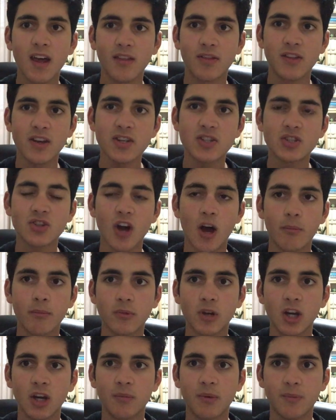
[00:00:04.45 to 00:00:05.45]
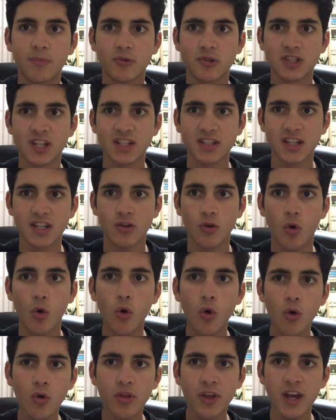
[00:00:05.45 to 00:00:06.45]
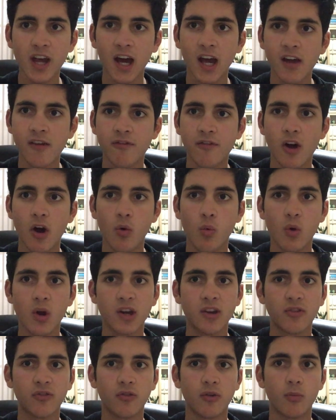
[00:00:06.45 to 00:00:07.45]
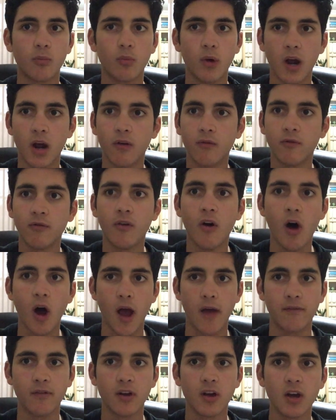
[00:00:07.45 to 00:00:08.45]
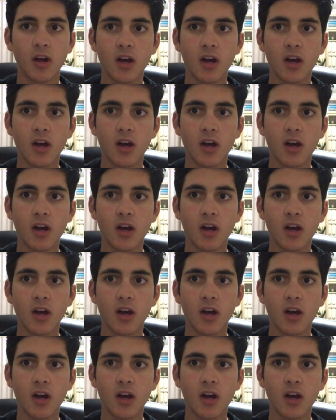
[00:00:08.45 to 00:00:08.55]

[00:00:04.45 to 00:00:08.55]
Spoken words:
This time I'm going to be predicting all the AFL winners from round 5.